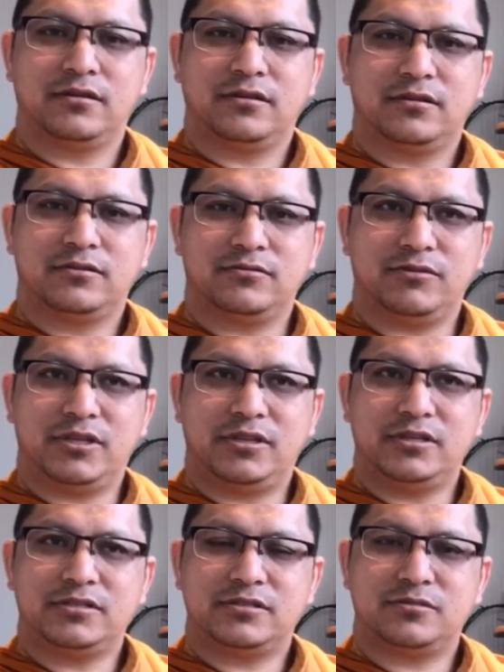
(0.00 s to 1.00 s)
So with
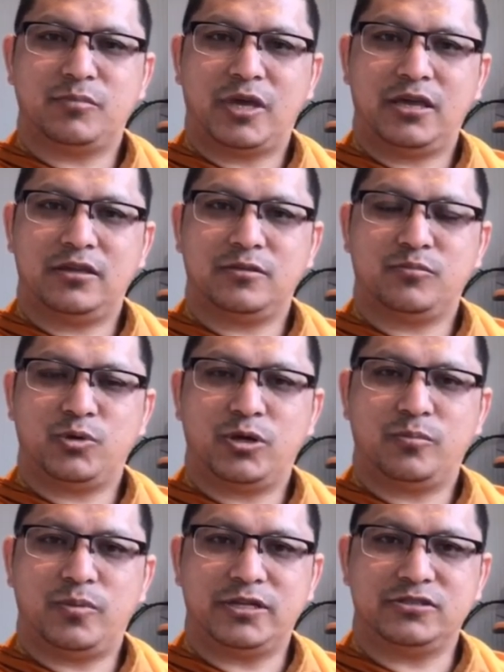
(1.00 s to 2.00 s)
this, may the
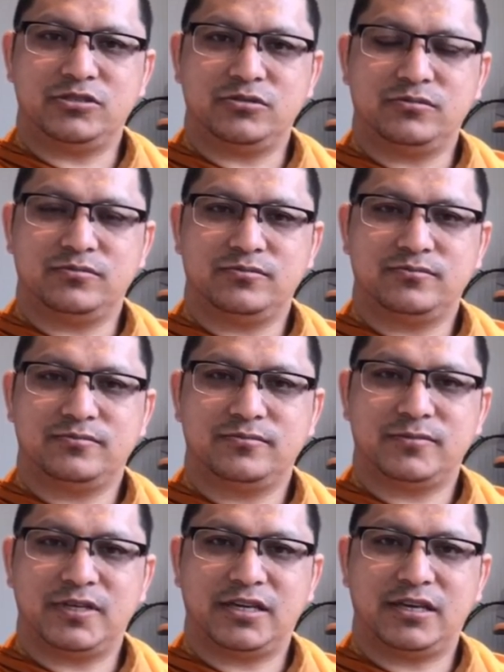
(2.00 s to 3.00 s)
Buddha bless you.
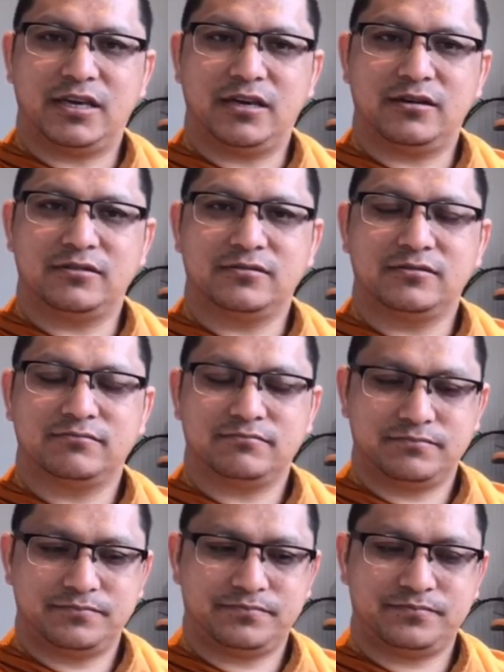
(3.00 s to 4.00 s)
Take care.
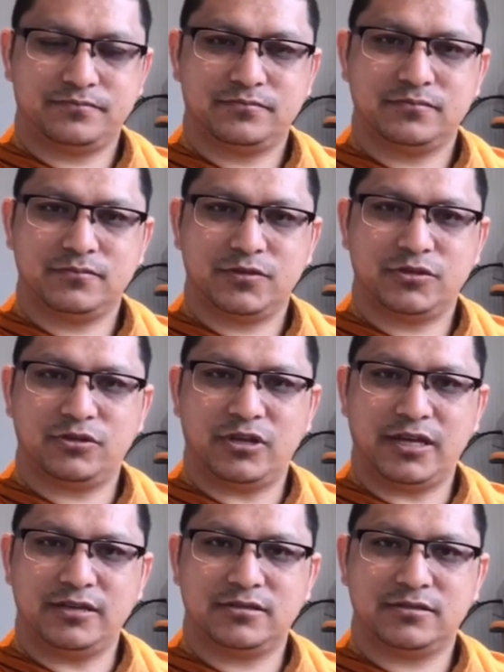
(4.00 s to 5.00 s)
Good
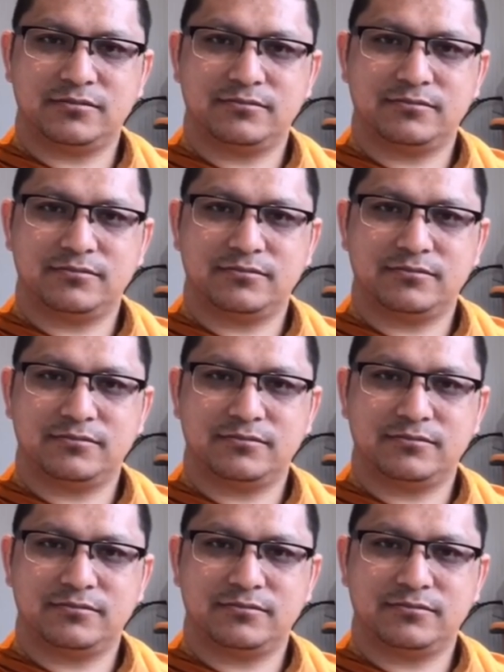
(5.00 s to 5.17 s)
night.